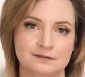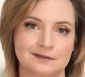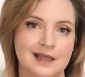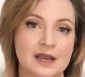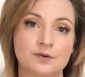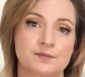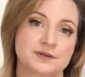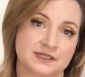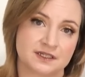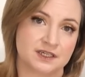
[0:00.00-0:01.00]
lack
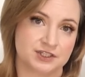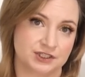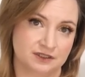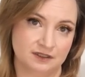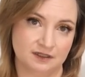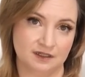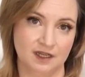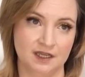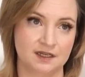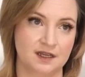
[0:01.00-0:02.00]
representation
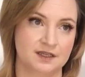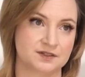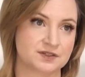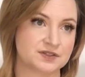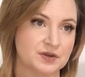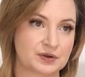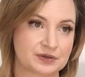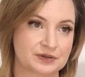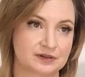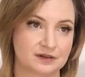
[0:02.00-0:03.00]
in, in
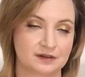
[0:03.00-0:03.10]
certain